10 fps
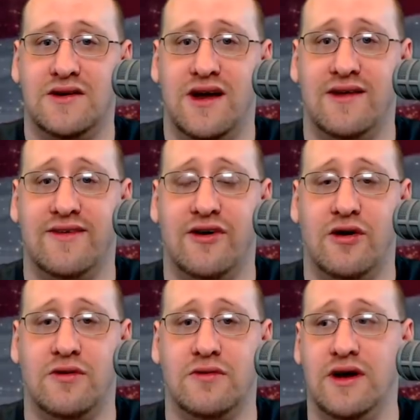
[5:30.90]
And
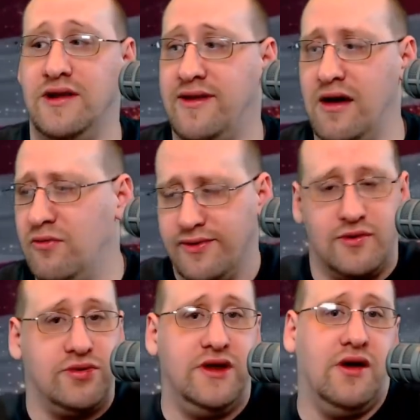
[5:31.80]
so, and say,
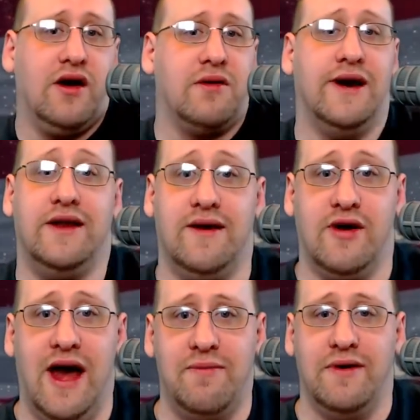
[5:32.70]
what are you talking about? It never
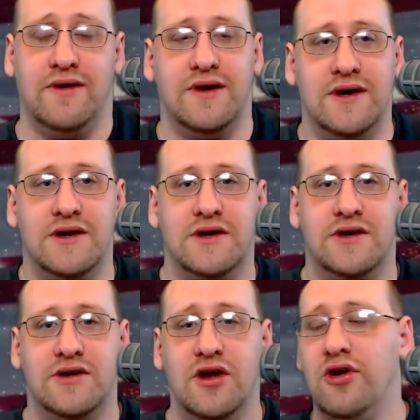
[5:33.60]
happened.
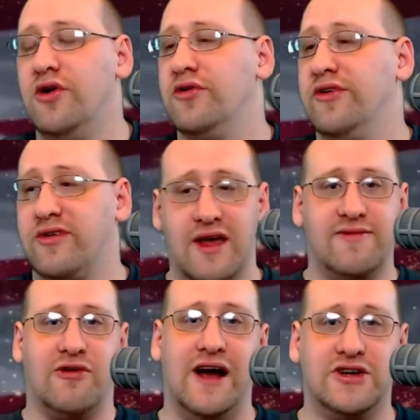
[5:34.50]
No, no, the
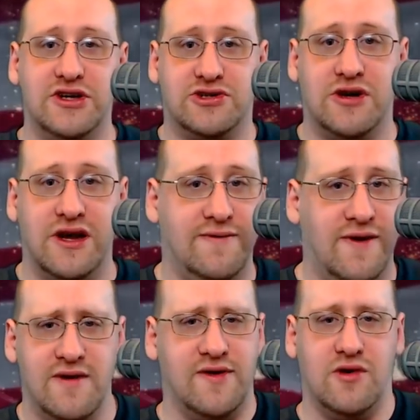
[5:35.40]
slaves were actually treated
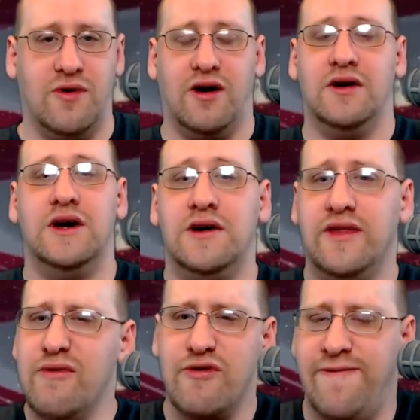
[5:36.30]
very, very well.
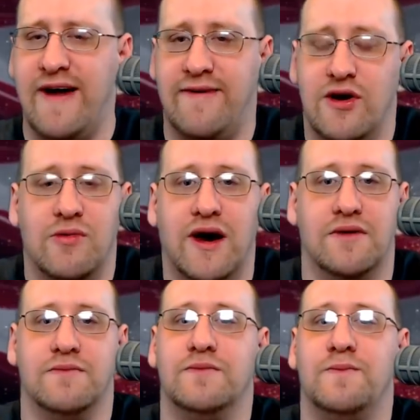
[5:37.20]
They were fed very
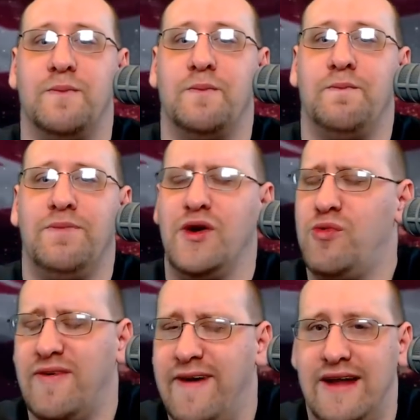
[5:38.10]
well. They're
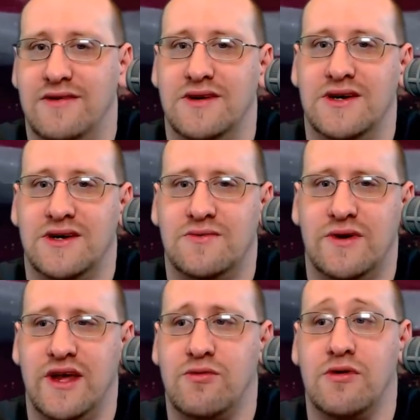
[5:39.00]
well fed
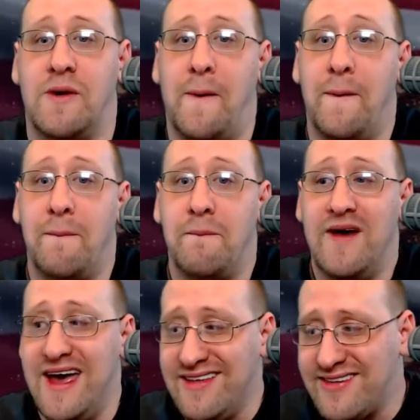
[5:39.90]
when they were
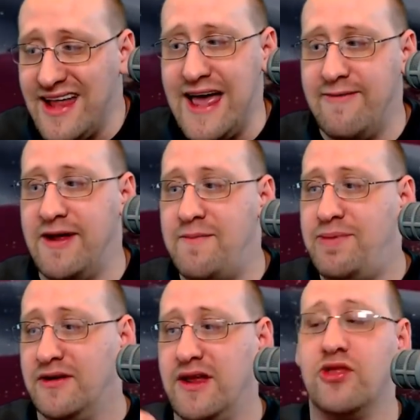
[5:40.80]
enslaved and
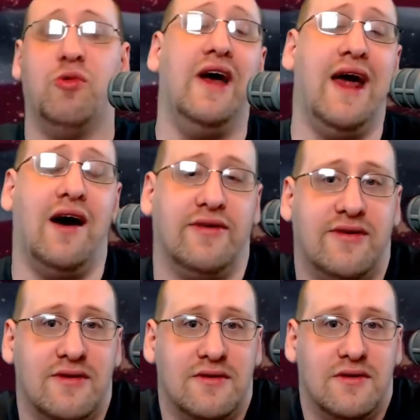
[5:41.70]
building the White
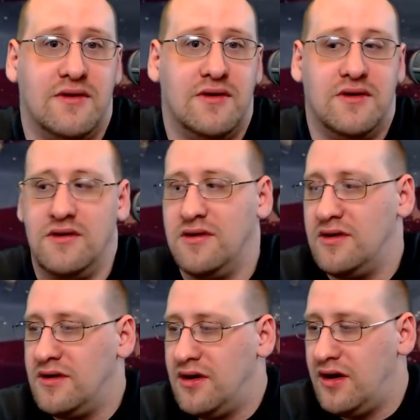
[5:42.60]
House.
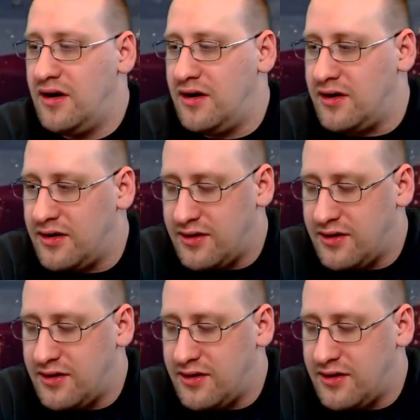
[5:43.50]
Ugh.